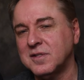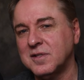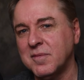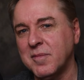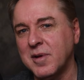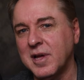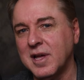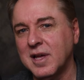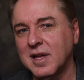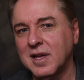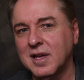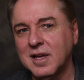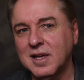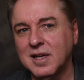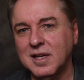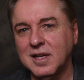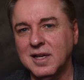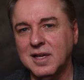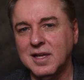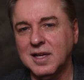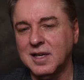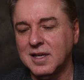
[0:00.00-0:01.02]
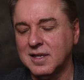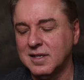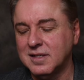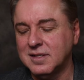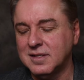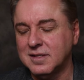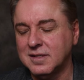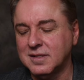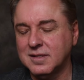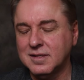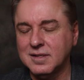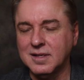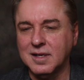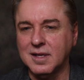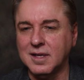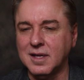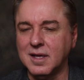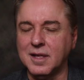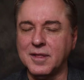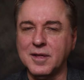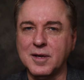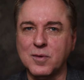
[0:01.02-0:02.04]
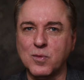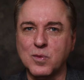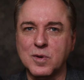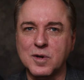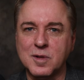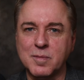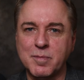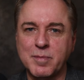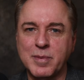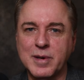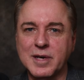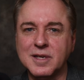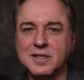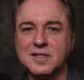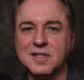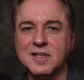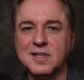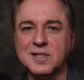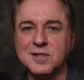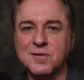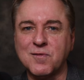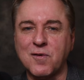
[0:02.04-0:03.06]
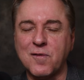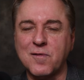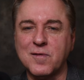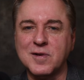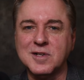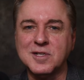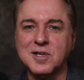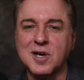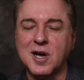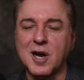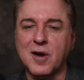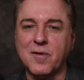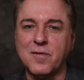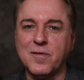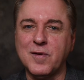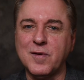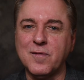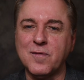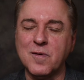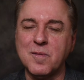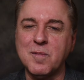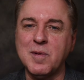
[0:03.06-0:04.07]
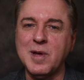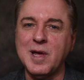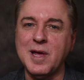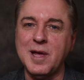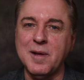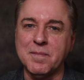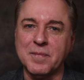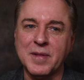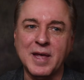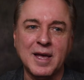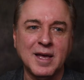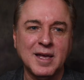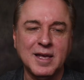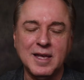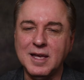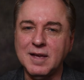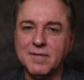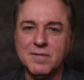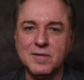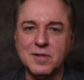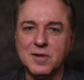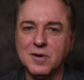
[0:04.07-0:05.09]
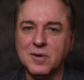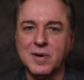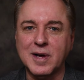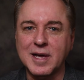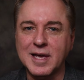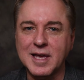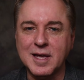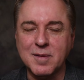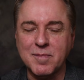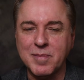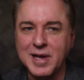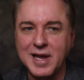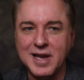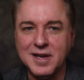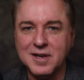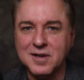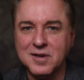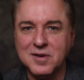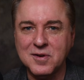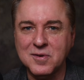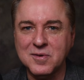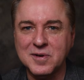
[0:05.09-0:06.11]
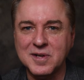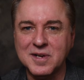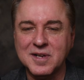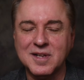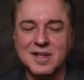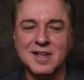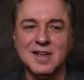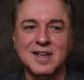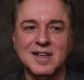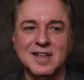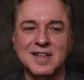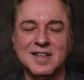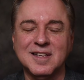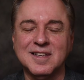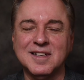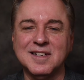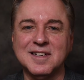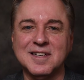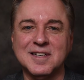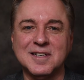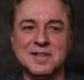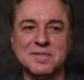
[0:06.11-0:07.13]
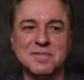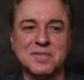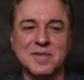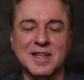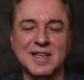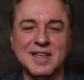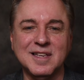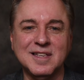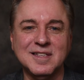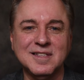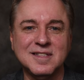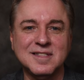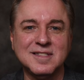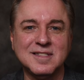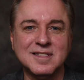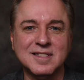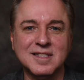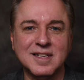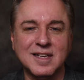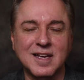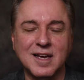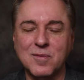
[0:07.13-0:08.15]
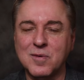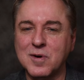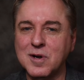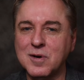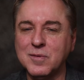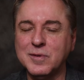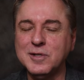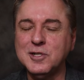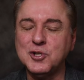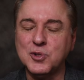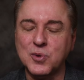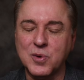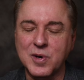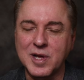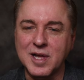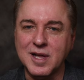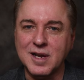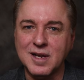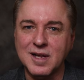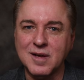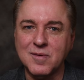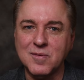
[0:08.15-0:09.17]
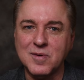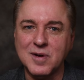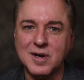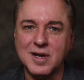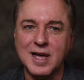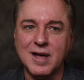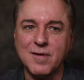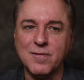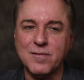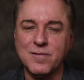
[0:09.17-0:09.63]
to me. And I think one of the biggest things for photography for me, even though I get paid to do it, is I want to enjoy it. I want to have